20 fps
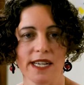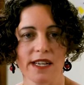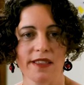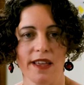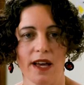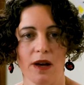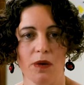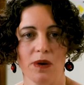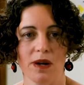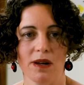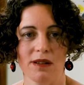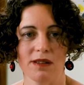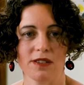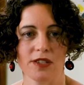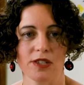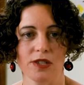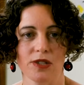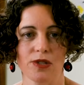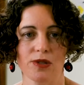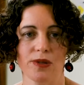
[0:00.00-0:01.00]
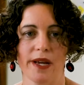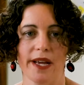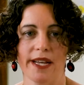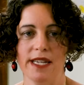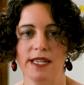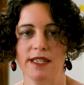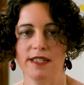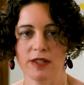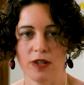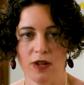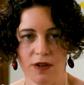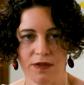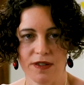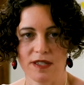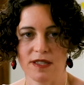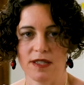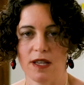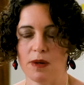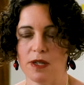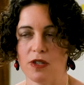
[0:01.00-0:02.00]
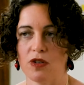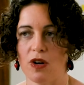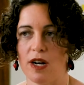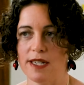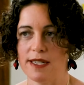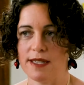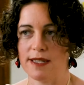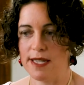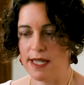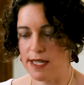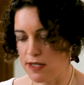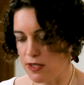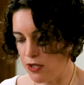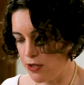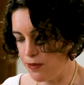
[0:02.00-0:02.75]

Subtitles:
that well to any surface that we're trying to stick to.